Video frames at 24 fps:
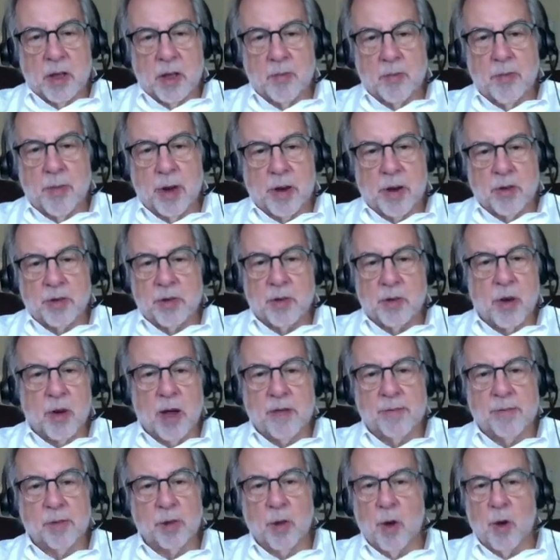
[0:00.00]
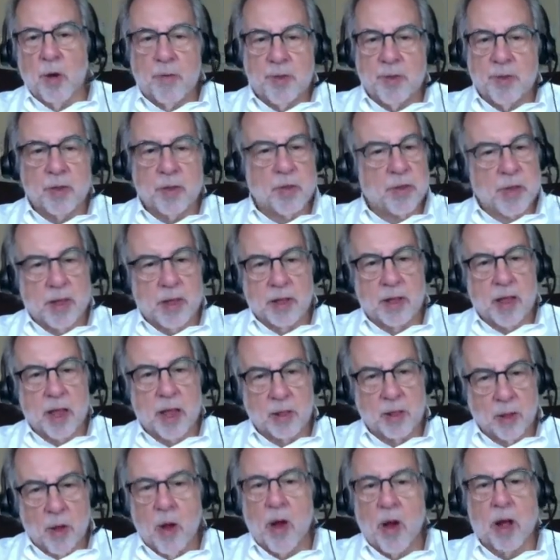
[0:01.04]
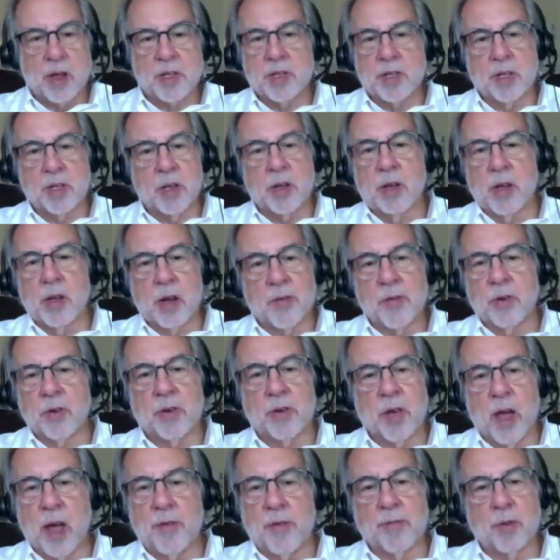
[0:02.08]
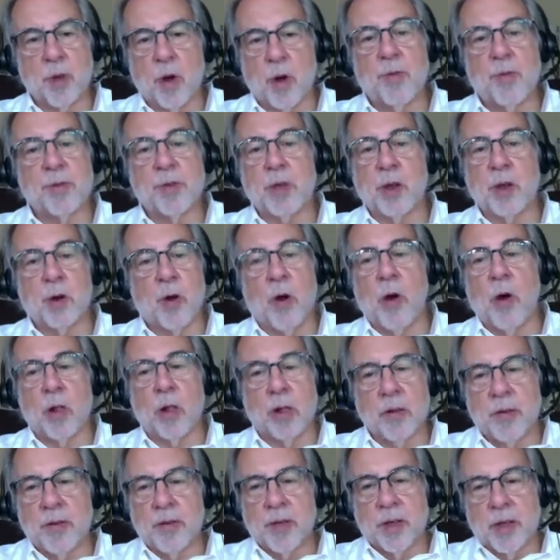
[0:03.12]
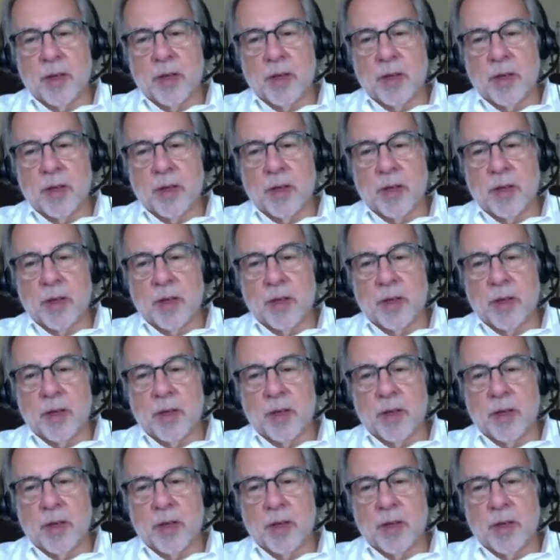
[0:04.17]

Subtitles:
better to have loafed and lost than never to have loafed at all.